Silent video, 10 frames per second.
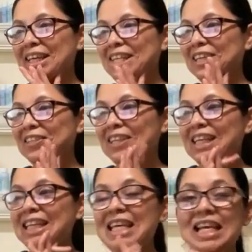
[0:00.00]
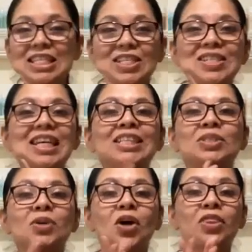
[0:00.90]
Thank you. Yes, good
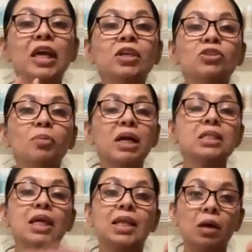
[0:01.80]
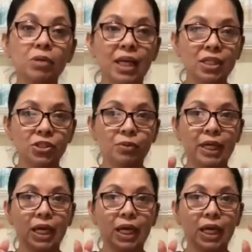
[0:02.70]
night to all. Thank you so much, and I'll catch